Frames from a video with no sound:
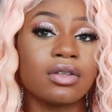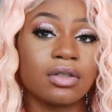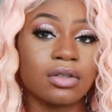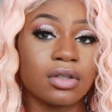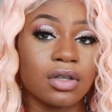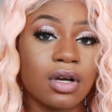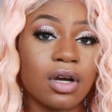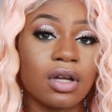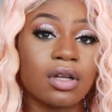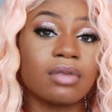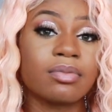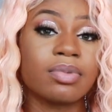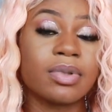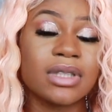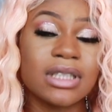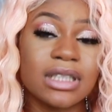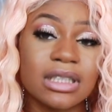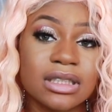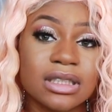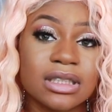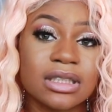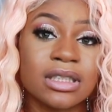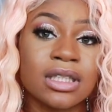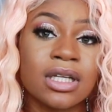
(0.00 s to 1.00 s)
You gonna call the
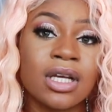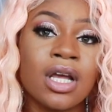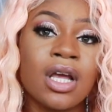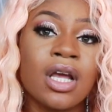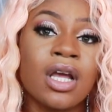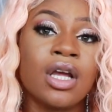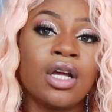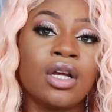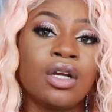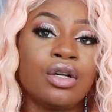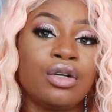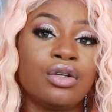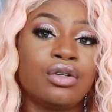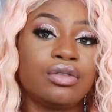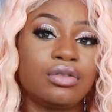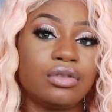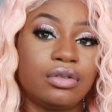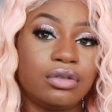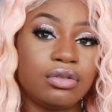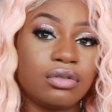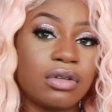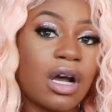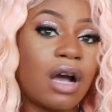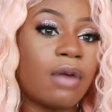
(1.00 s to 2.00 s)
police
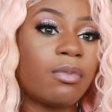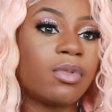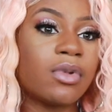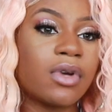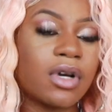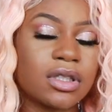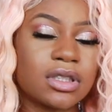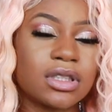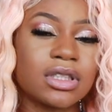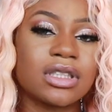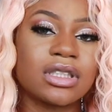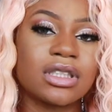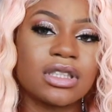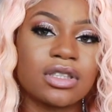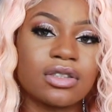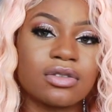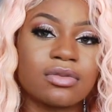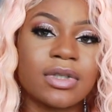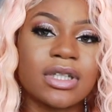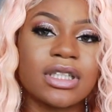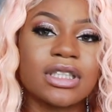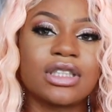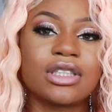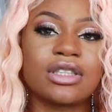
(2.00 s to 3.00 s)
to help you out your
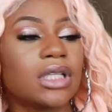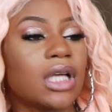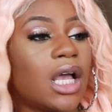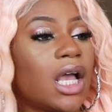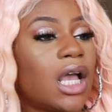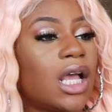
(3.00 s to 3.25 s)
situation.